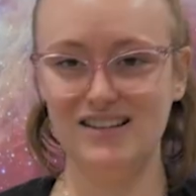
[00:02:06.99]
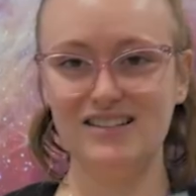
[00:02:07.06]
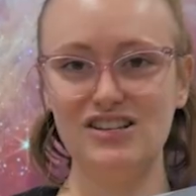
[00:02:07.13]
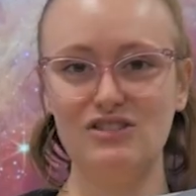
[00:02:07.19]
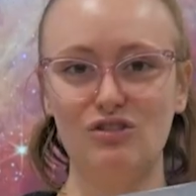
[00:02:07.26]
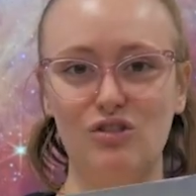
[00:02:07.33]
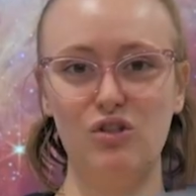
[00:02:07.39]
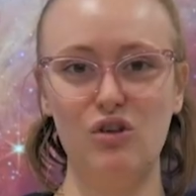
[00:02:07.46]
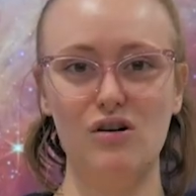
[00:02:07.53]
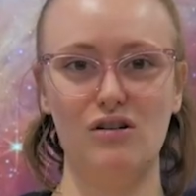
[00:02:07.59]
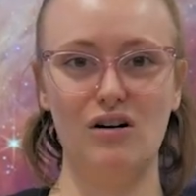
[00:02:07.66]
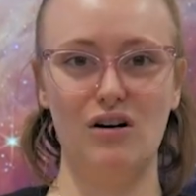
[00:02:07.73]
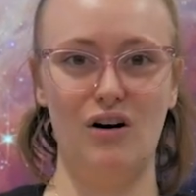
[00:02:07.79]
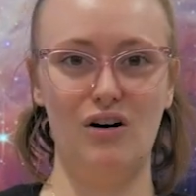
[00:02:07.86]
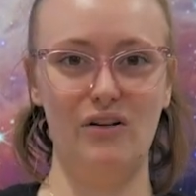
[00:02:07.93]
doesn't
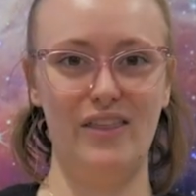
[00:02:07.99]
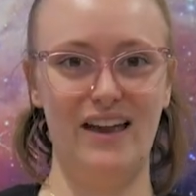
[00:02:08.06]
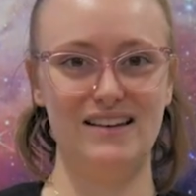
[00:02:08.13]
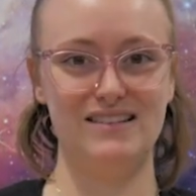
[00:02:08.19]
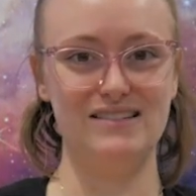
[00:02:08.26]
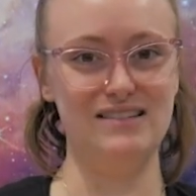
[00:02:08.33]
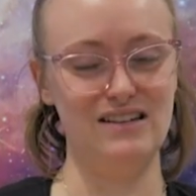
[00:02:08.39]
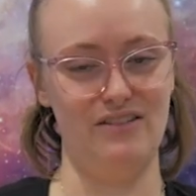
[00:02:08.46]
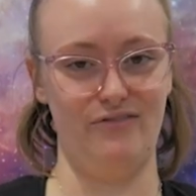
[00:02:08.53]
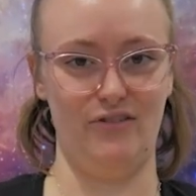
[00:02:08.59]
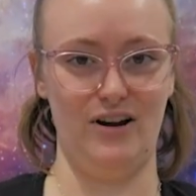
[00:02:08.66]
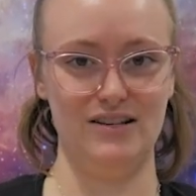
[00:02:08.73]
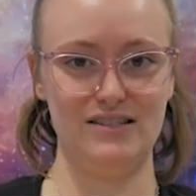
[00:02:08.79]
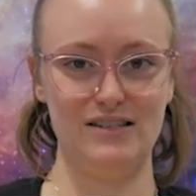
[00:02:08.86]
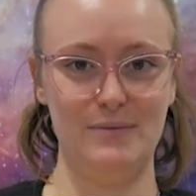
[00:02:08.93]
look all that
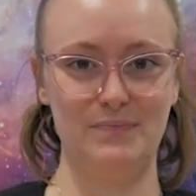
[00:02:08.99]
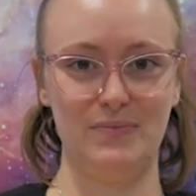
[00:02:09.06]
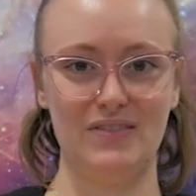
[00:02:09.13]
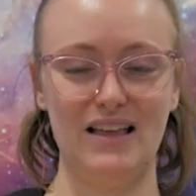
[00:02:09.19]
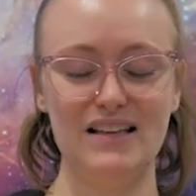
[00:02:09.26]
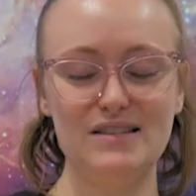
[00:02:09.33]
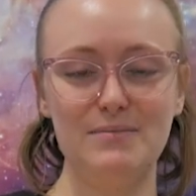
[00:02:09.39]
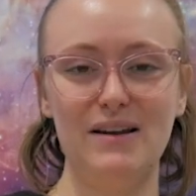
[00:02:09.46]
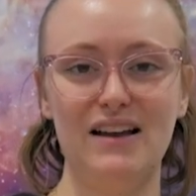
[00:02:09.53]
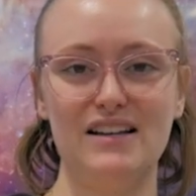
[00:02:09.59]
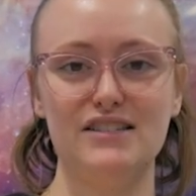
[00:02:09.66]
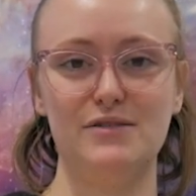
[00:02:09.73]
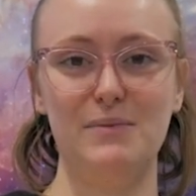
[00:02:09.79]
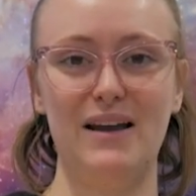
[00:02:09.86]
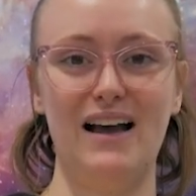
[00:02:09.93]
different. That's
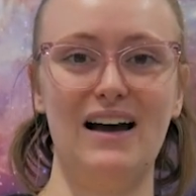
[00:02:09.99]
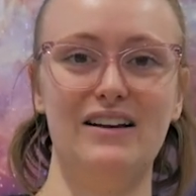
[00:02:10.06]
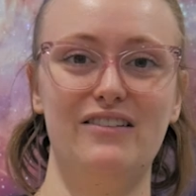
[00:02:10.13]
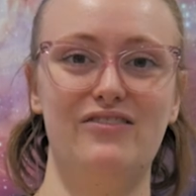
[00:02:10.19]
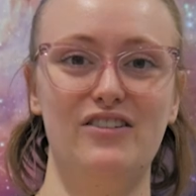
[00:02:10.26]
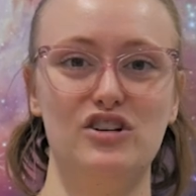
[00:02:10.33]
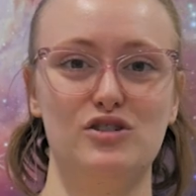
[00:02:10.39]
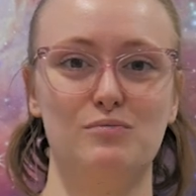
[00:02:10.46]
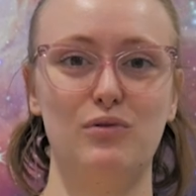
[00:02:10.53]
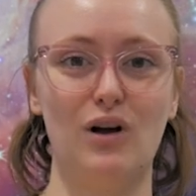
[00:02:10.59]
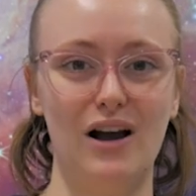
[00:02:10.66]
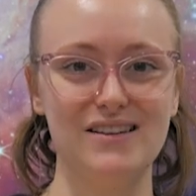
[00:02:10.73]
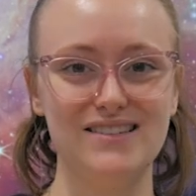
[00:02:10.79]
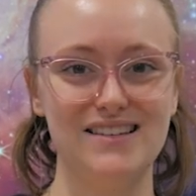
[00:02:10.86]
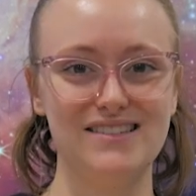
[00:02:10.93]
because we gotta finish
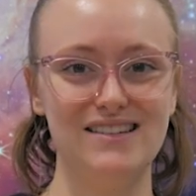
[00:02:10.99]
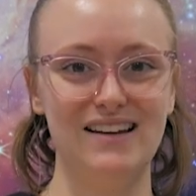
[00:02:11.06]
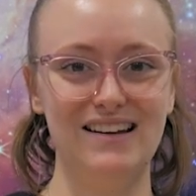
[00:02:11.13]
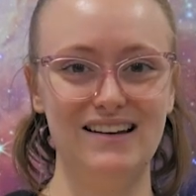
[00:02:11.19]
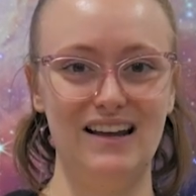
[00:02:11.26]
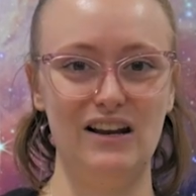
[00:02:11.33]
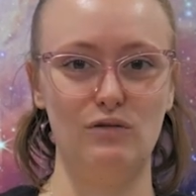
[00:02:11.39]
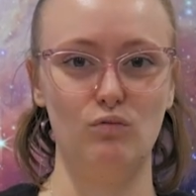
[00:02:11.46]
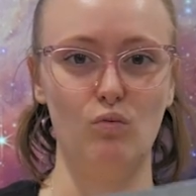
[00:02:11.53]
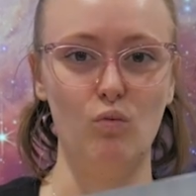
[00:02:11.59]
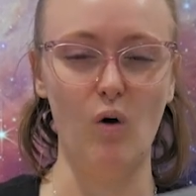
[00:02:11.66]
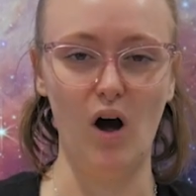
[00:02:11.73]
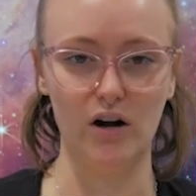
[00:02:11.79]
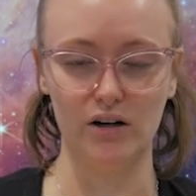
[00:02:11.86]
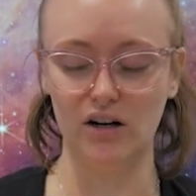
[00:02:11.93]
processing it in
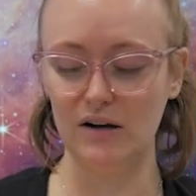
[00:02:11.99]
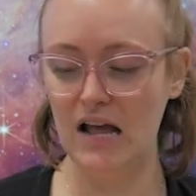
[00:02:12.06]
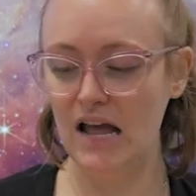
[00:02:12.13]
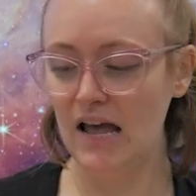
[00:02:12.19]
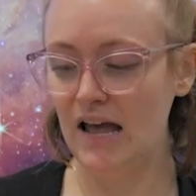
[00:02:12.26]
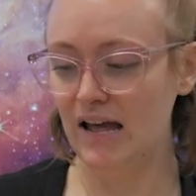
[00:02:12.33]
water.